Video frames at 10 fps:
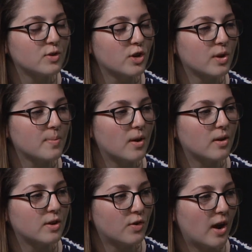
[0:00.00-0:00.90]
talk
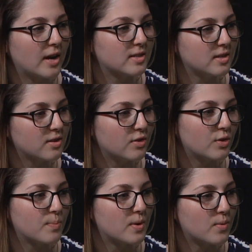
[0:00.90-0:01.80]
about interacting a
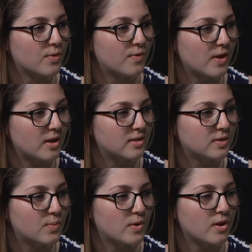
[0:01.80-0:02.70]
little bit with fans
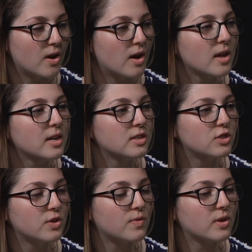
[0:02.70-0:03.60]
and whatnot.
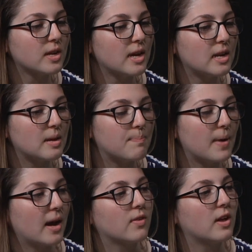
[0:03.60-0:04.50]
Did you ever get any
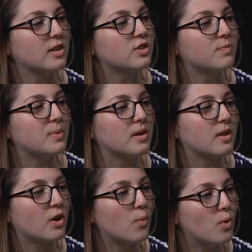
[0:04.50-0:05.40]
backlash of
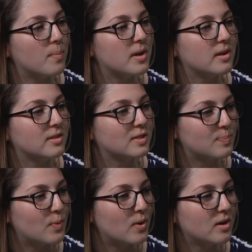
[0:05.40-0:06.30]
being a woman in
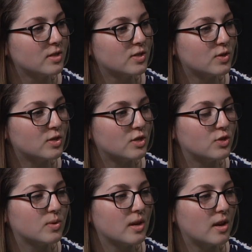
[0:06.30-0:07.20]
sports, or did
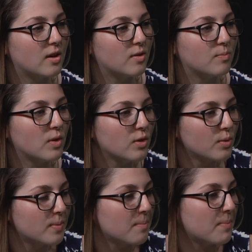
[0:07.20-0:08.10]
you get a
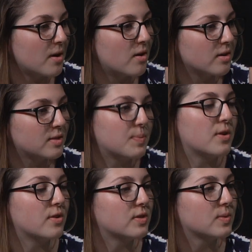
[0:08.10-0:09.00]
little bit better
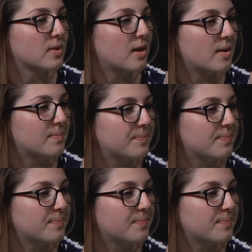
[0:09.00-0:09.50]
experience with that?